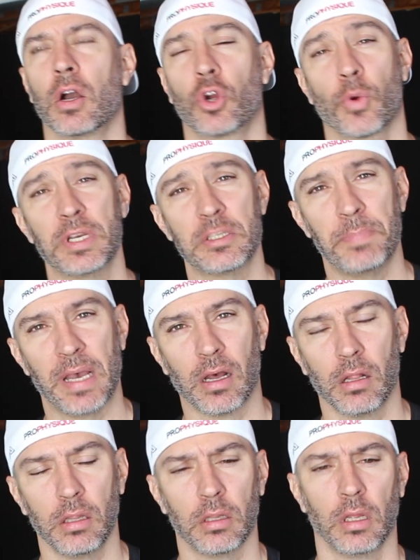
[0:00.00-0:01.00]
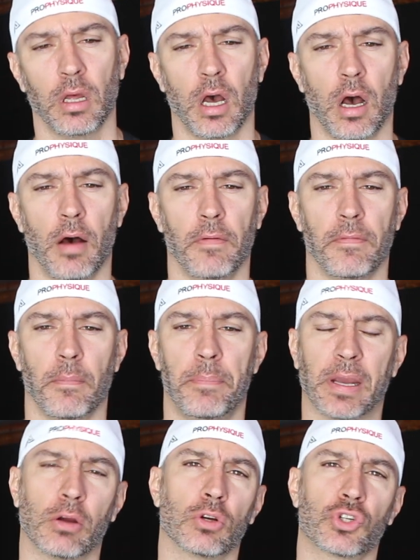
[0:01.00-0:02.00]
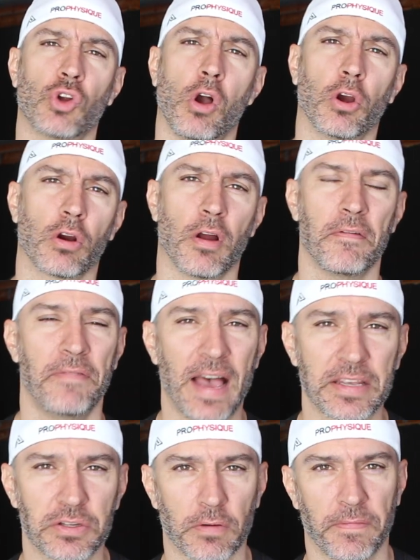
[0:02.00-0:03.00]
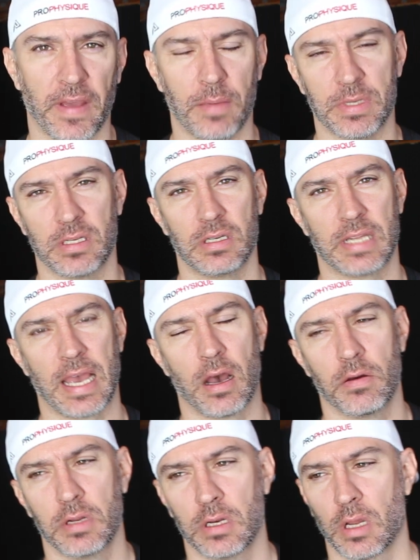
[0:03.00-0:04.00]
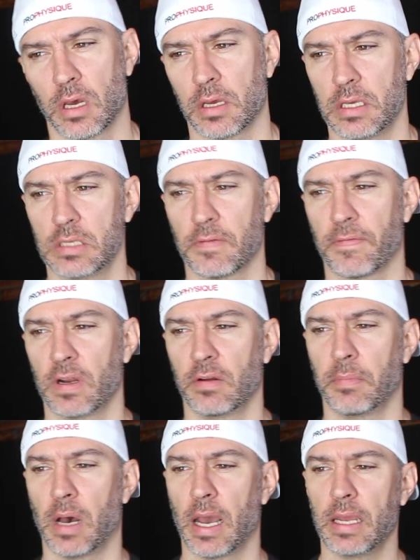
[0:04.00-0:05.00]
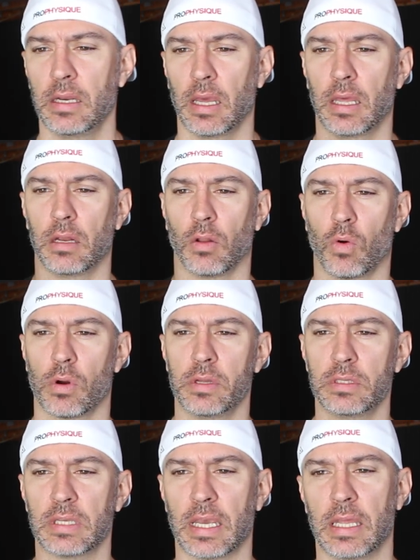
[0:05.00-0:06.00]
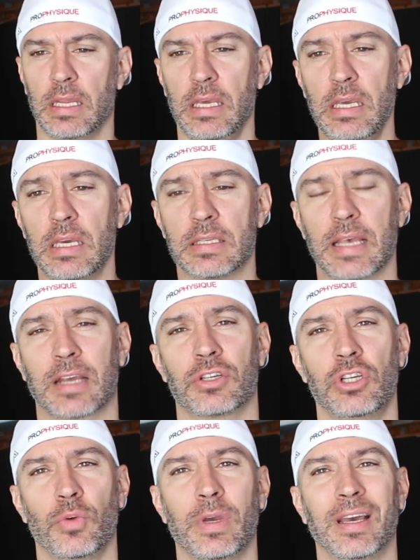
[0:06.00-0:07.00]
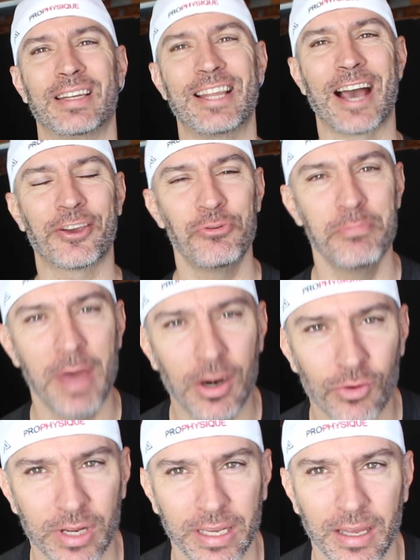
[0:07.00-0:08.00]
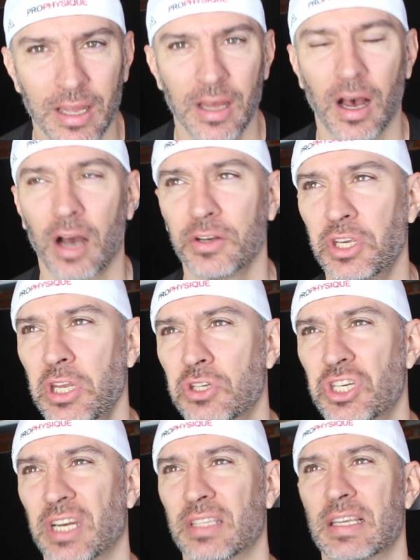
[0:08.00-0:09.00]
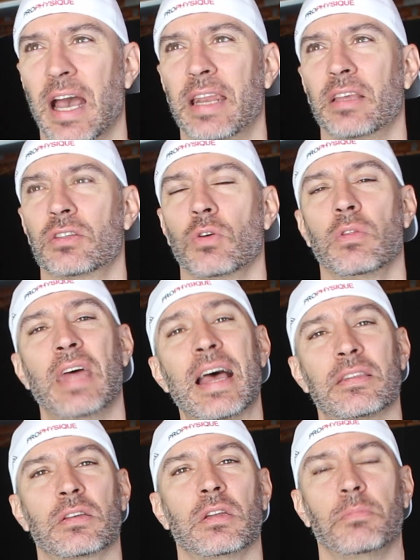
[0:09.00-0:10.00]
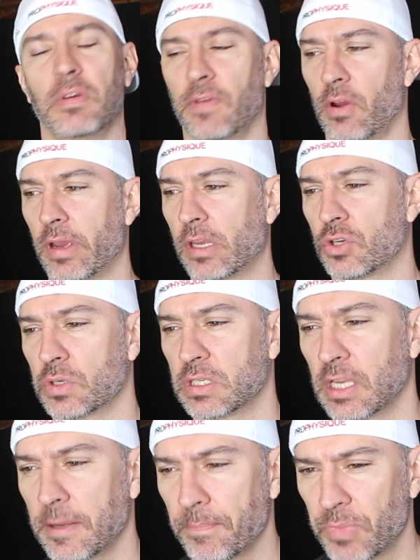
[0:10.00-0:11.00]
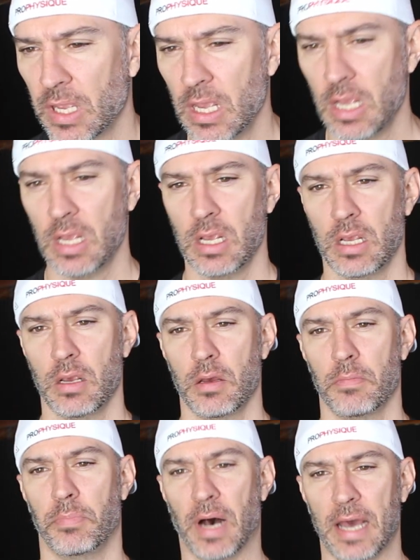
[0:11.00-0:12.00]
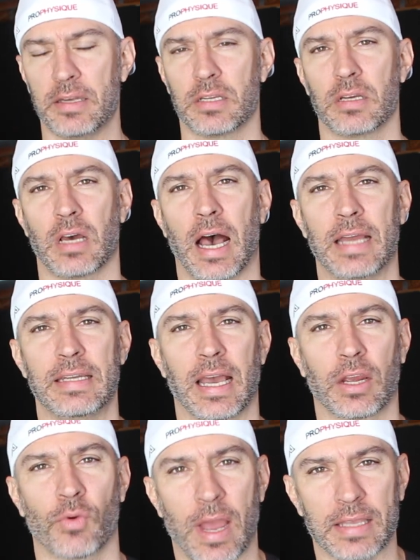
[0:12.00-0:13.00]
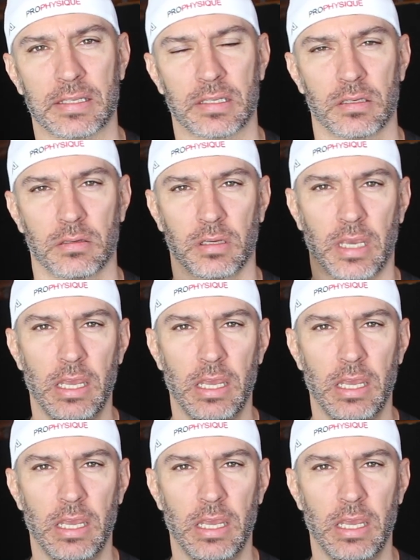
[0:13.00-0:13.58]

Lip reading: Chris Bell of Bigger, Stronger, Faster fame is in town, and he's a friend of mine and Lauren's, and he is actually doing a documentary on ketogenic dieting, so that's gonna be very interesting. But I digress.